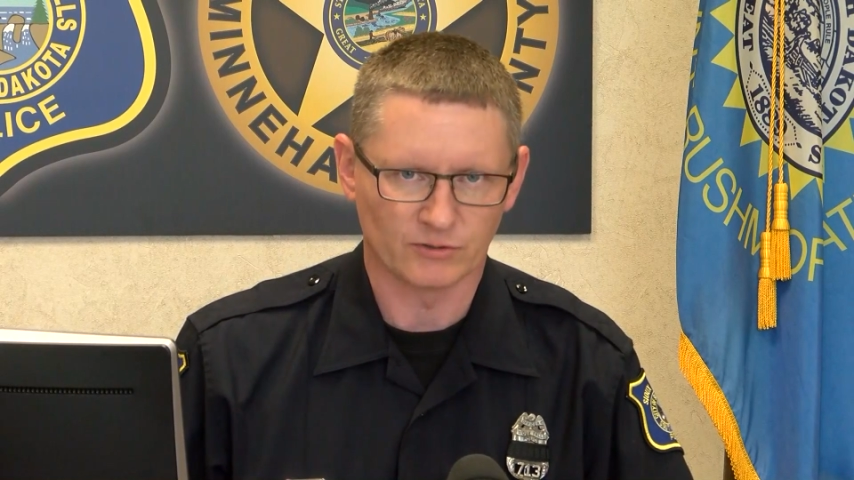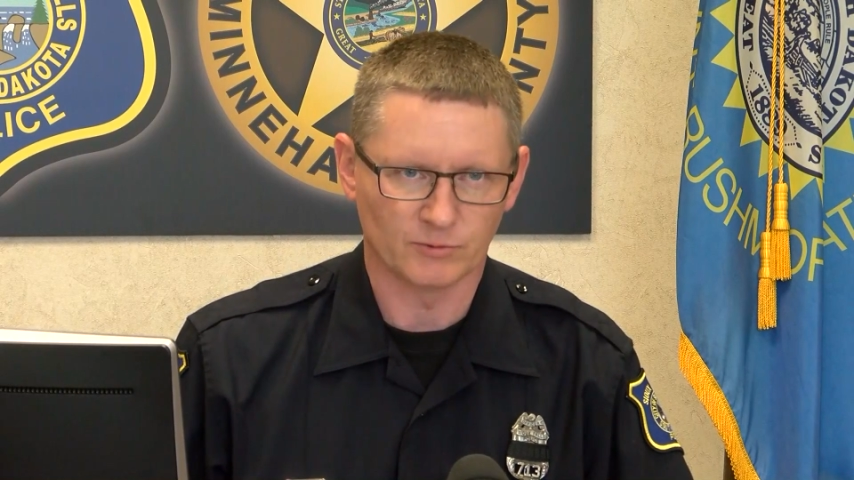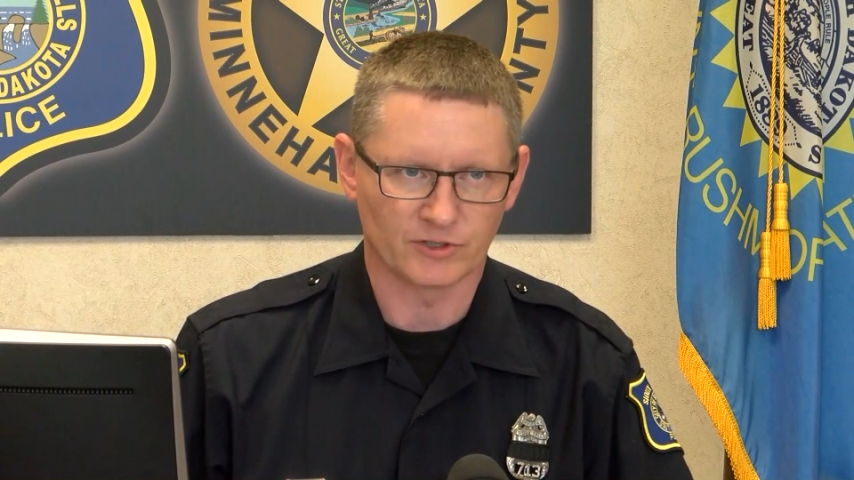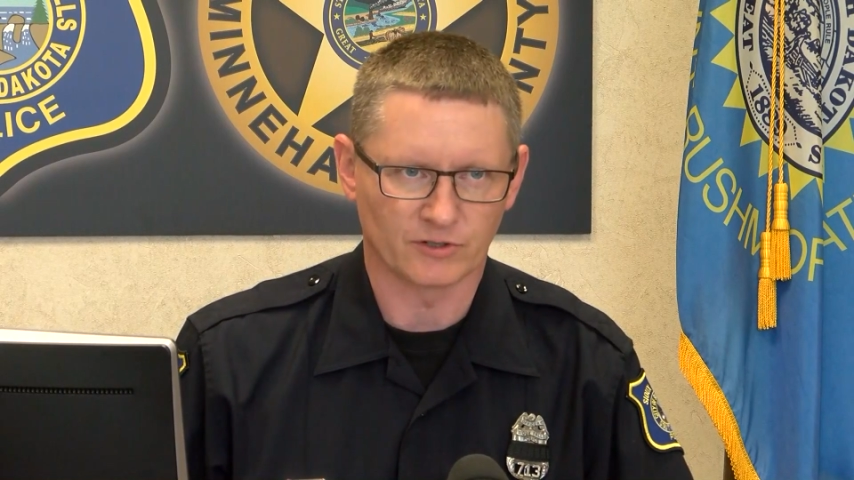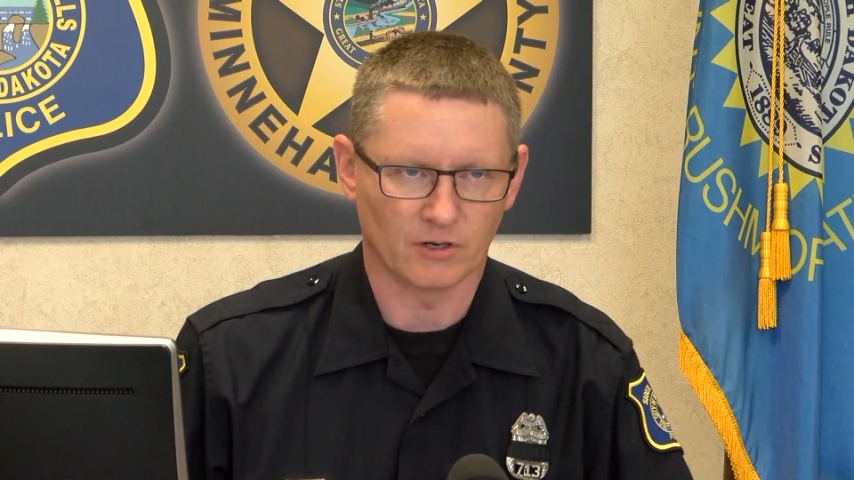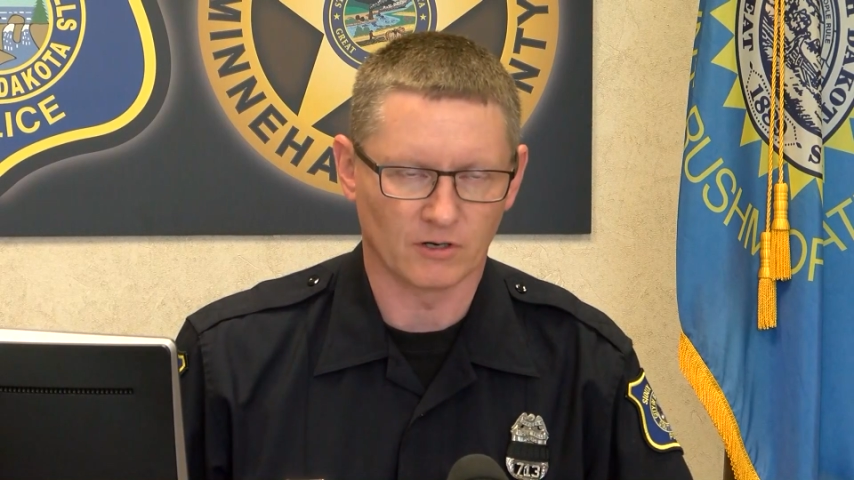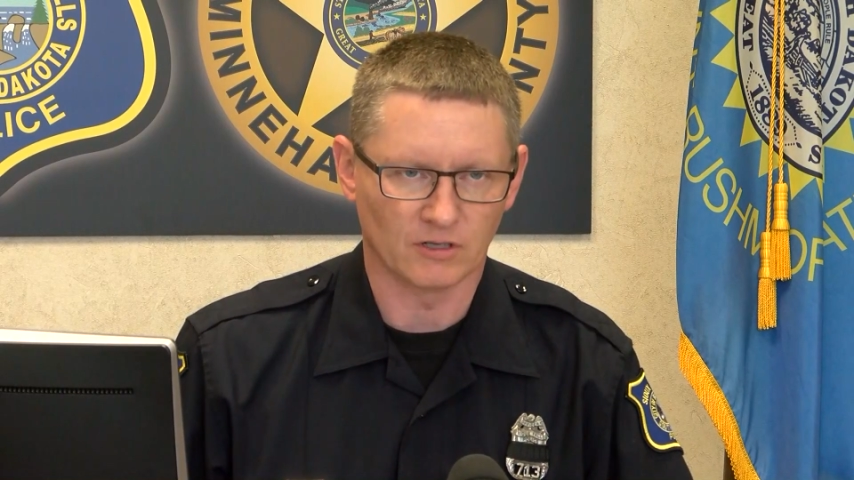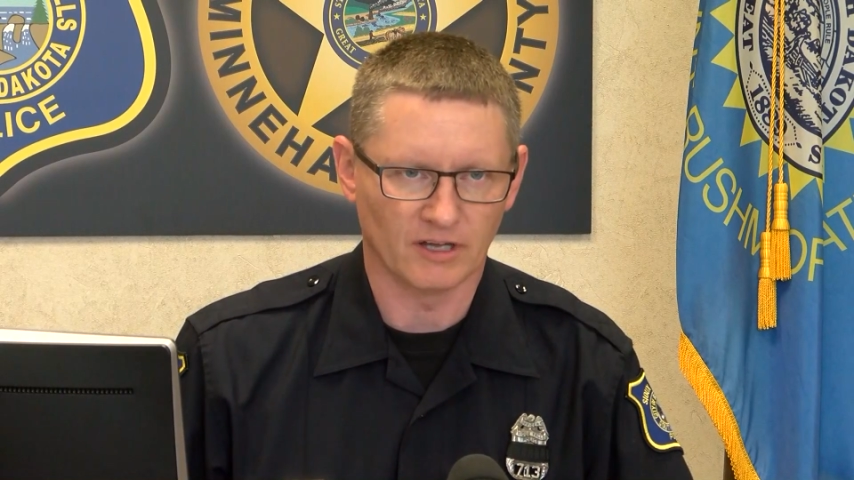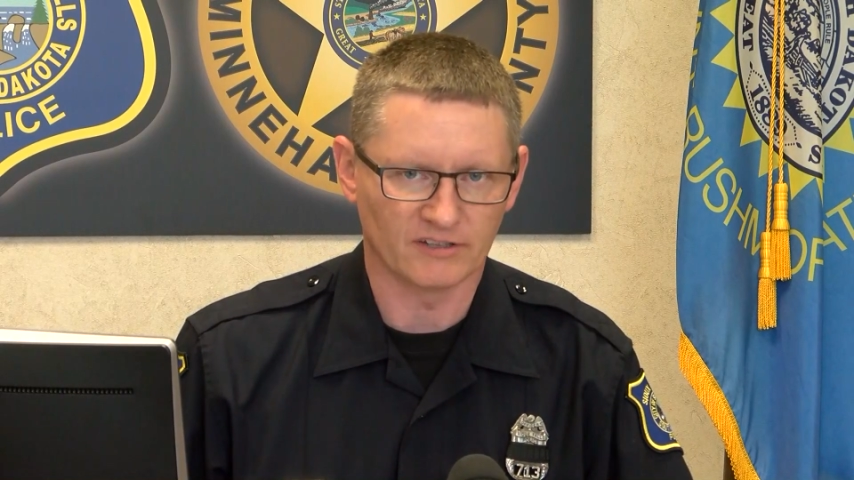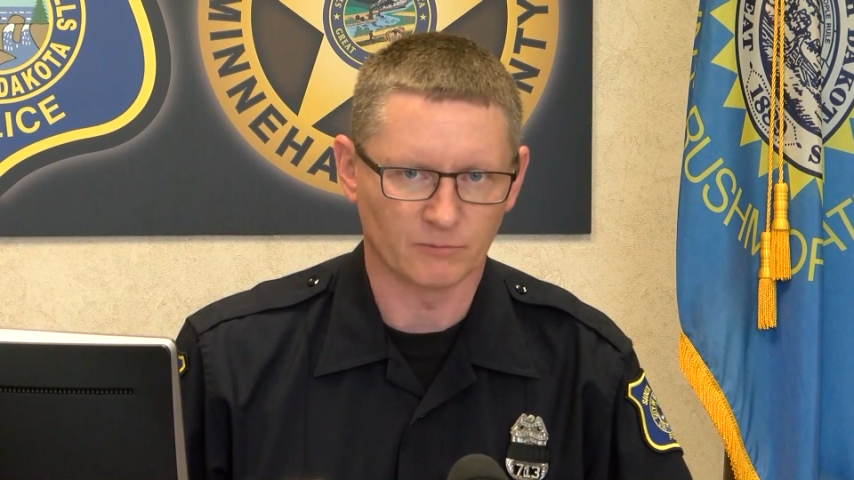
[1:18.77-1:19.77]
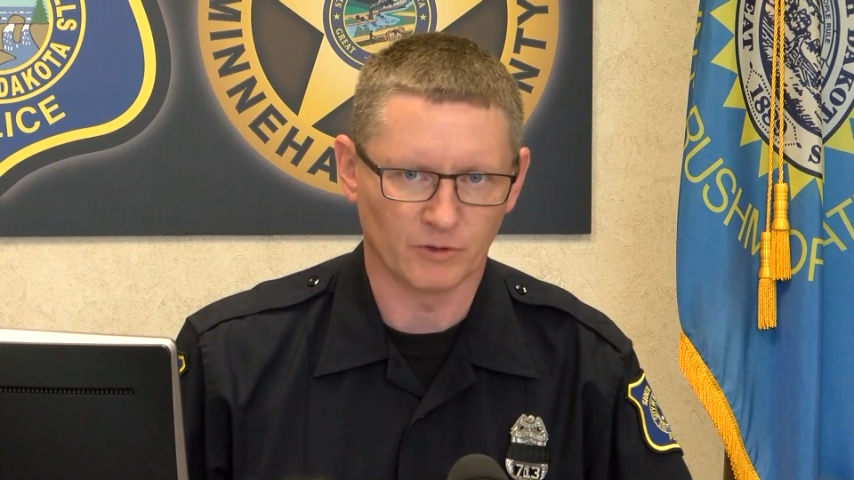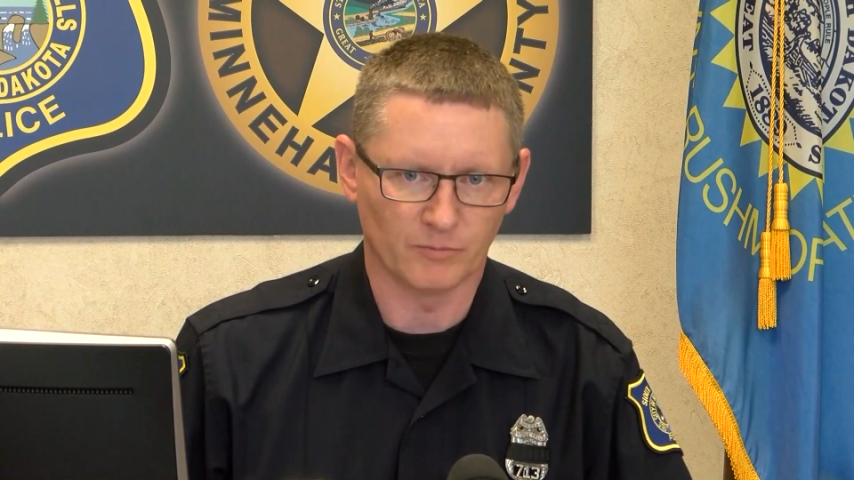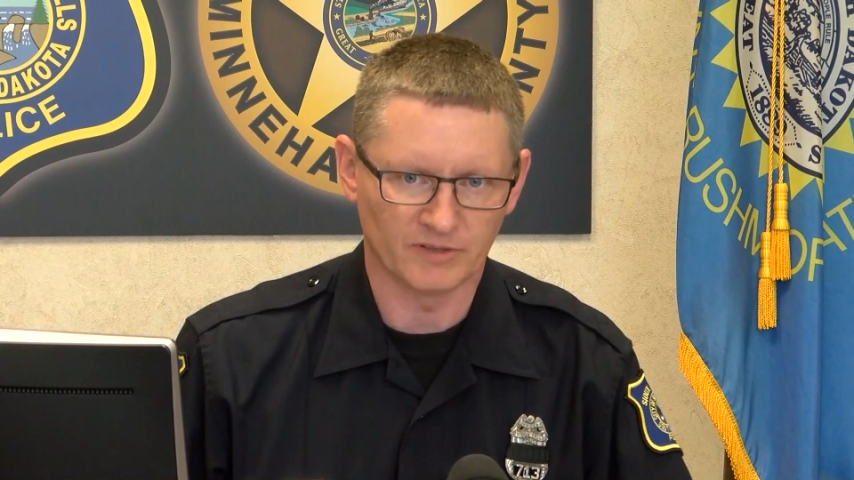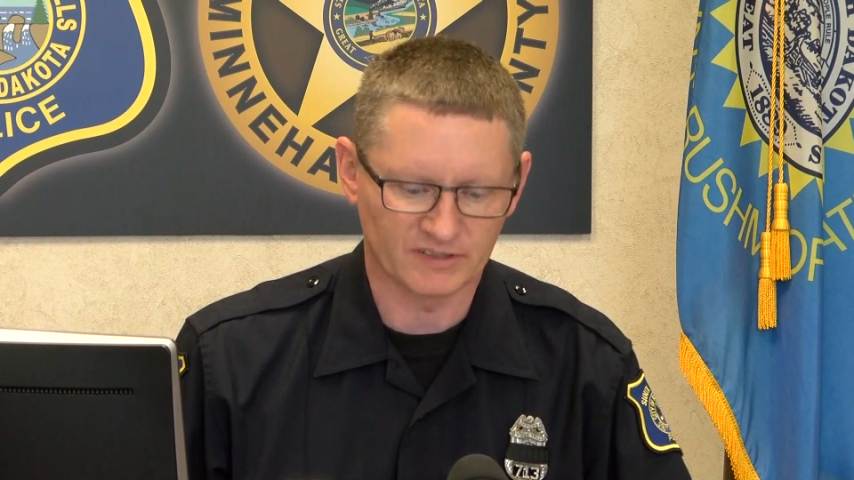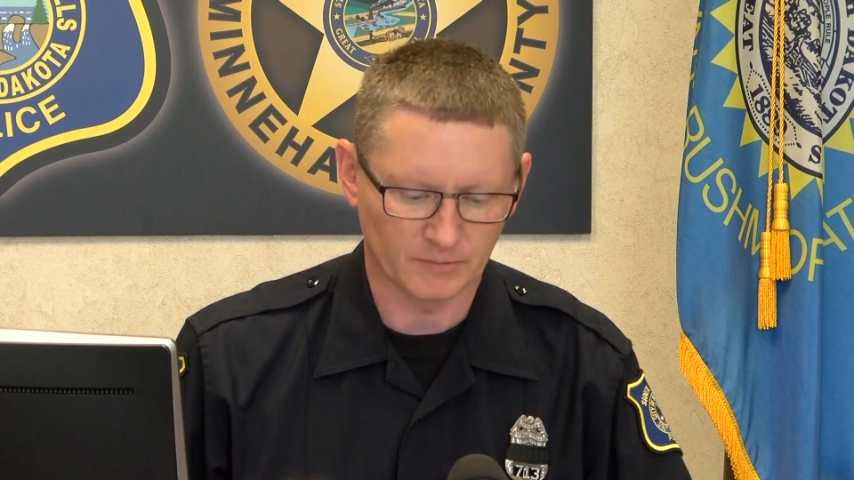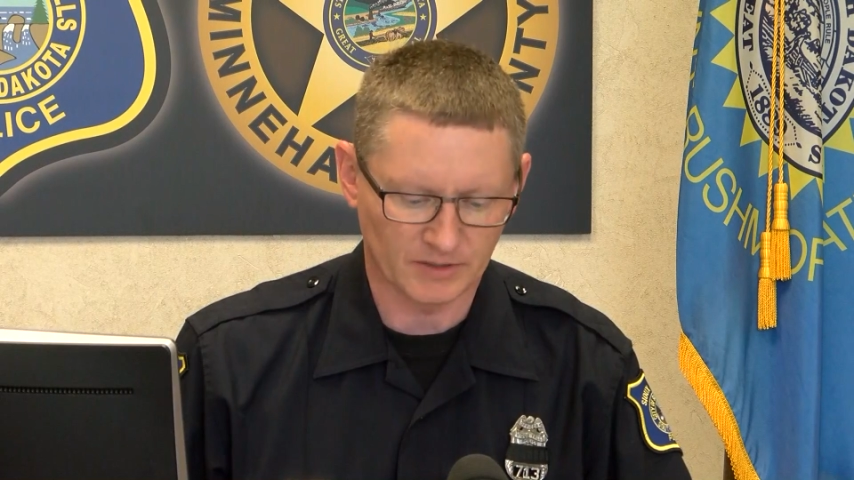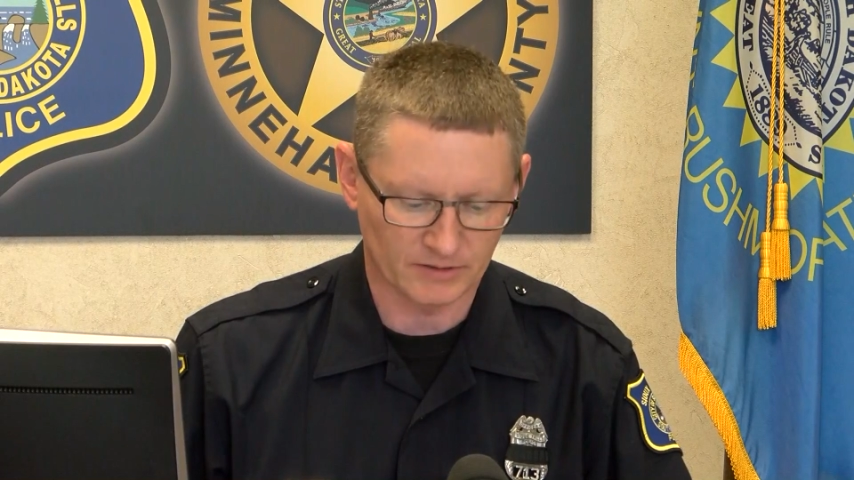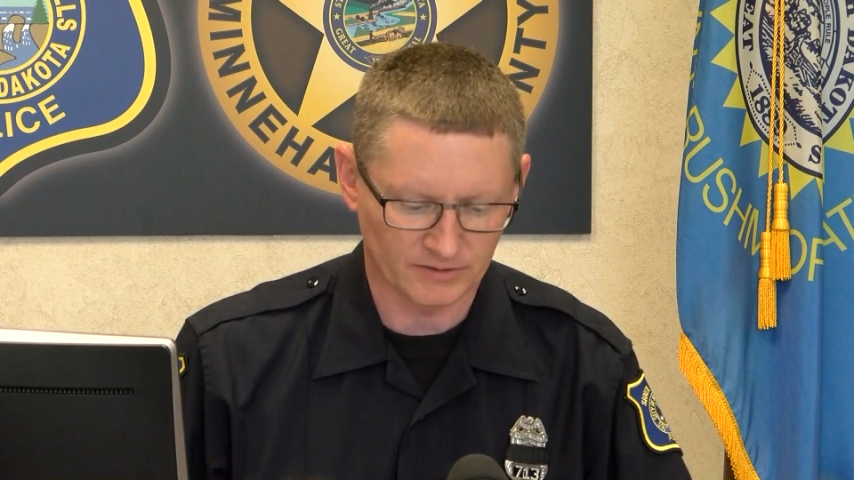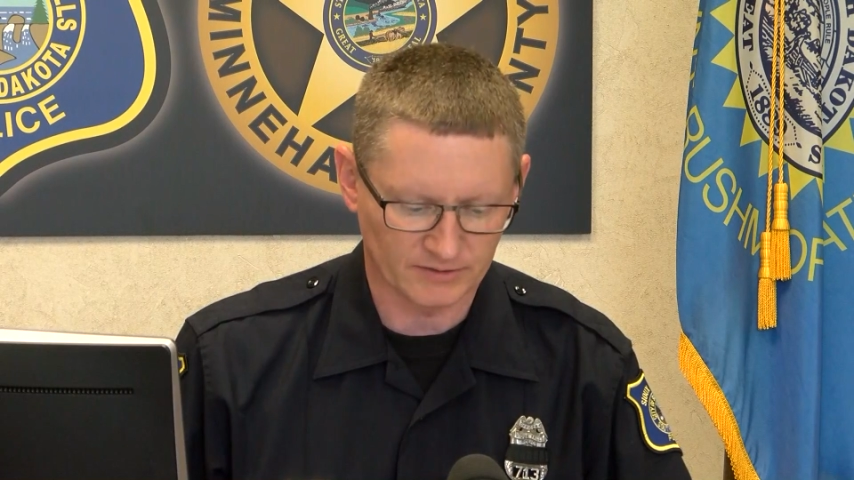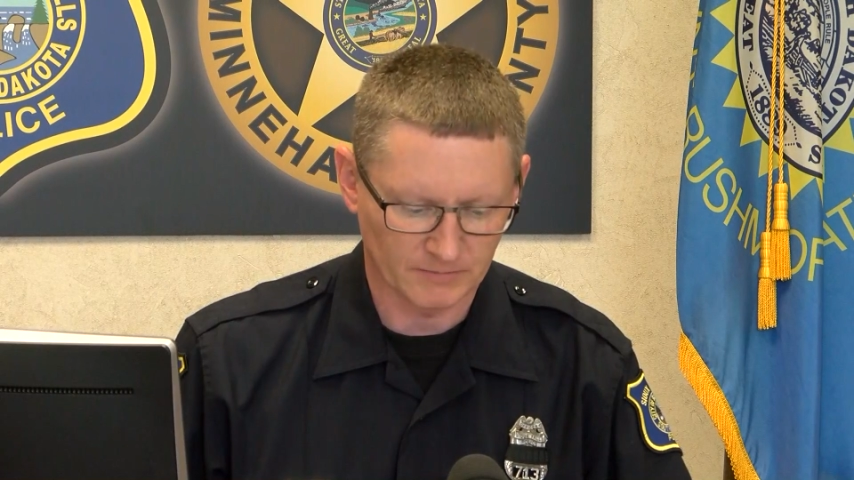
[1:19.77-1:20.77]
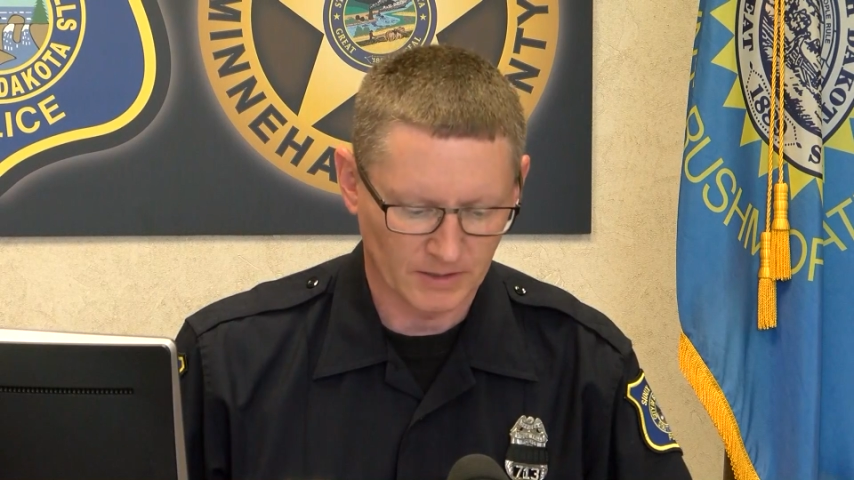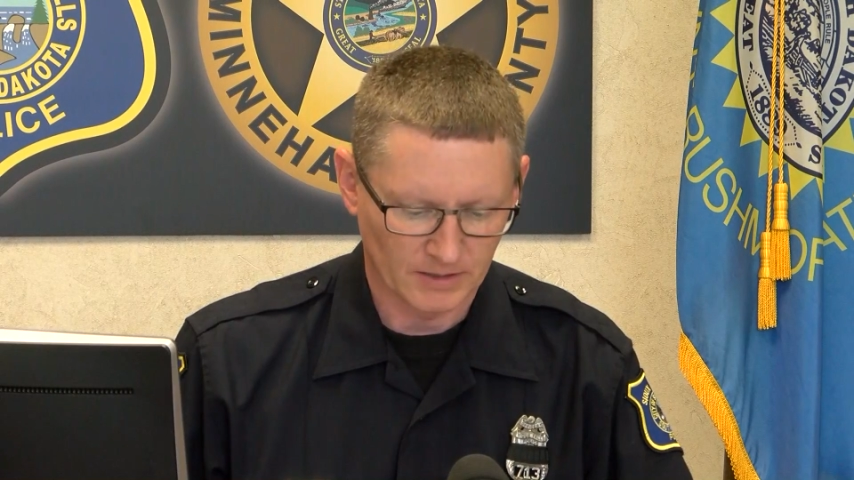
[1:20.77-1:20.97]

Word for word: which are all class one misdemeanors